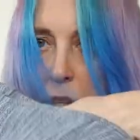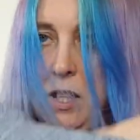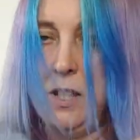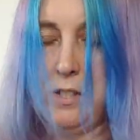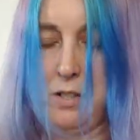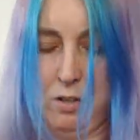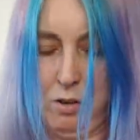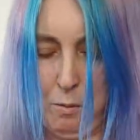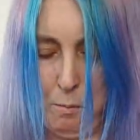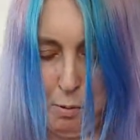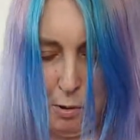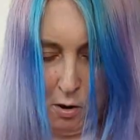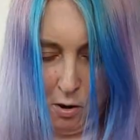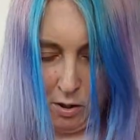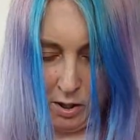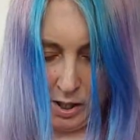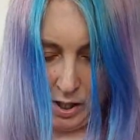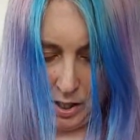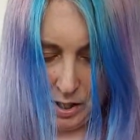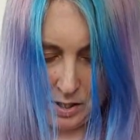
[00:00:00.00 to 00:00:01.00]
It's got
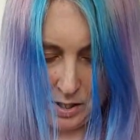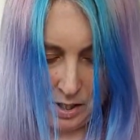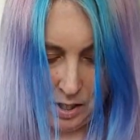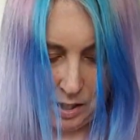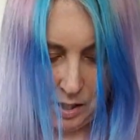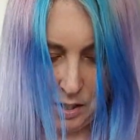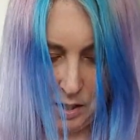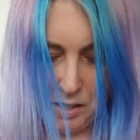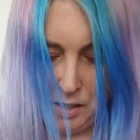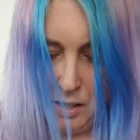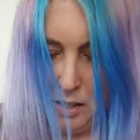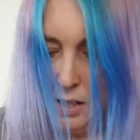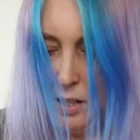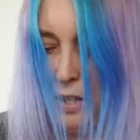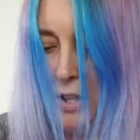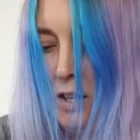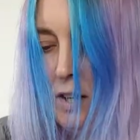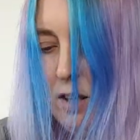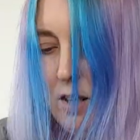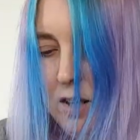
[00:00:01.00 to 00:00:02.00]
pockets.
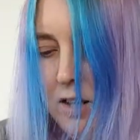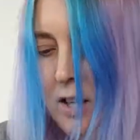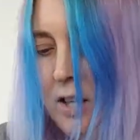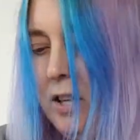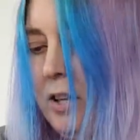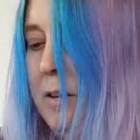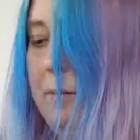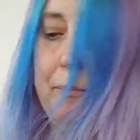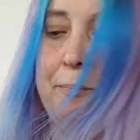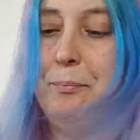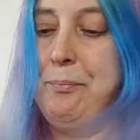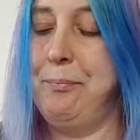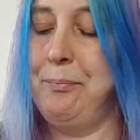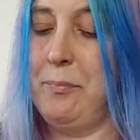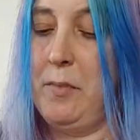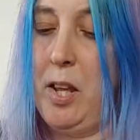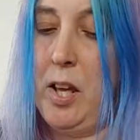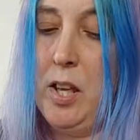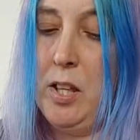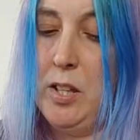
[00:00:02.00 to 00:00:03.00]
And
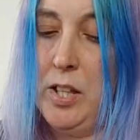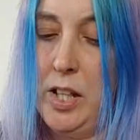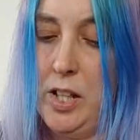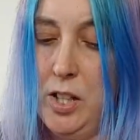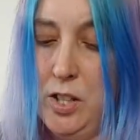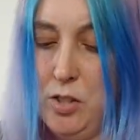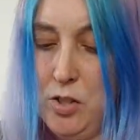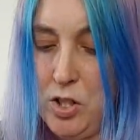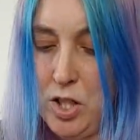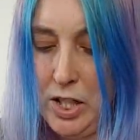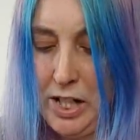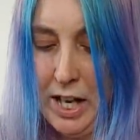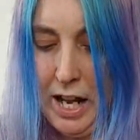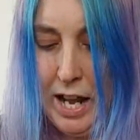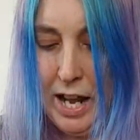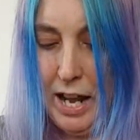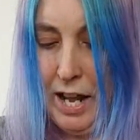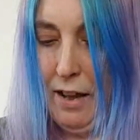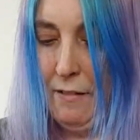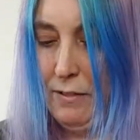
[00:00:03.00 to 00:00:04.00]
they usually
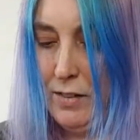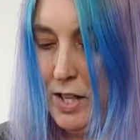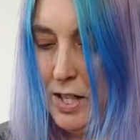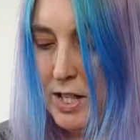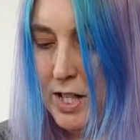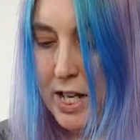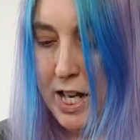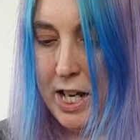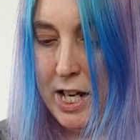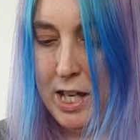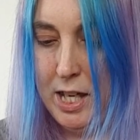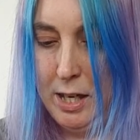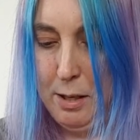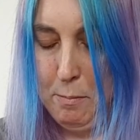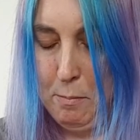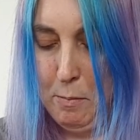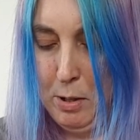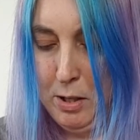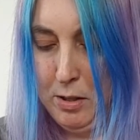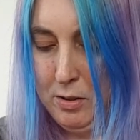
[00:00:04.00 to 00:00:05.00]
have a
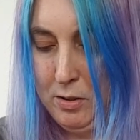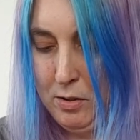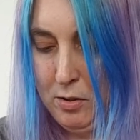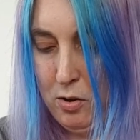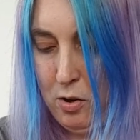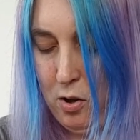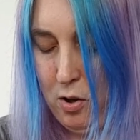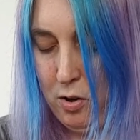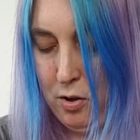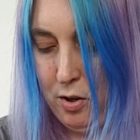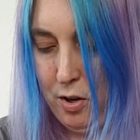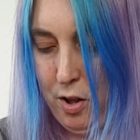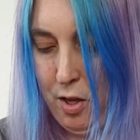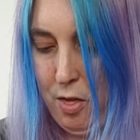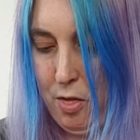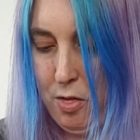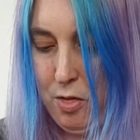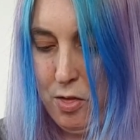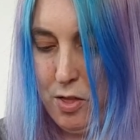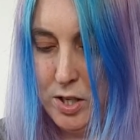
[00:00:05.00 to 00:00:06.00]
name on
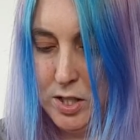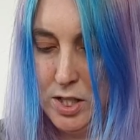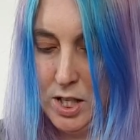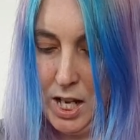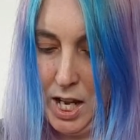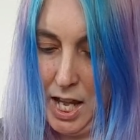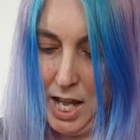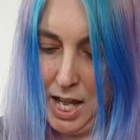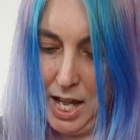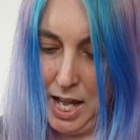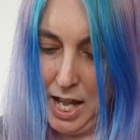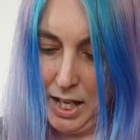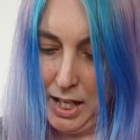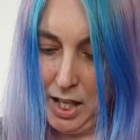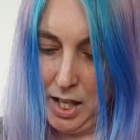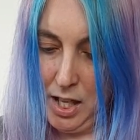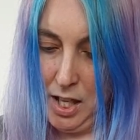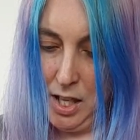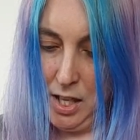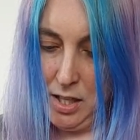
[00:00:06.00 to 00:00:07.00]
the tag.
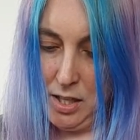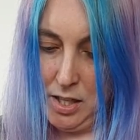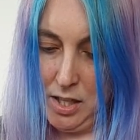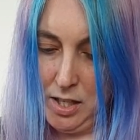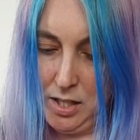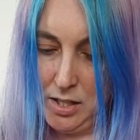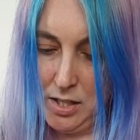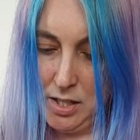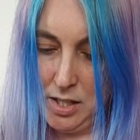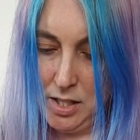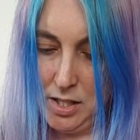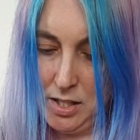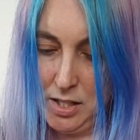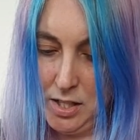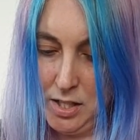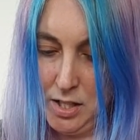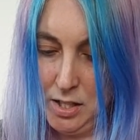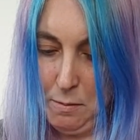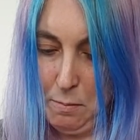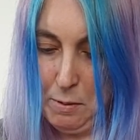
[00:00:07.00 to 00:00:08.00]
This is
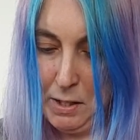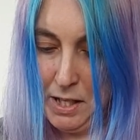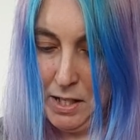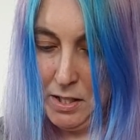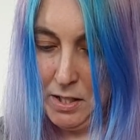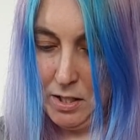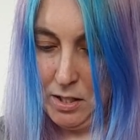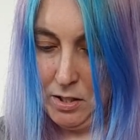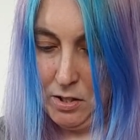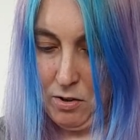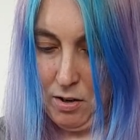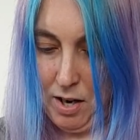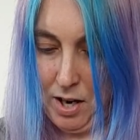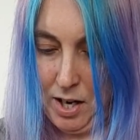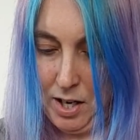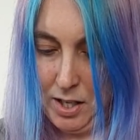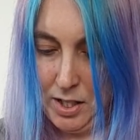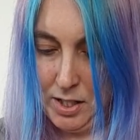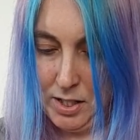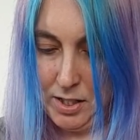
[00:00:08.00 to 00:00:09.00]
the Nipita
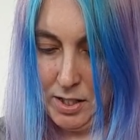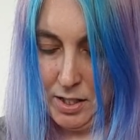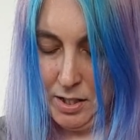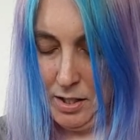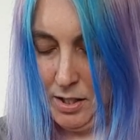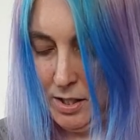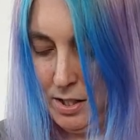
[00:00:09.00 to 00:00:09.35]
dress.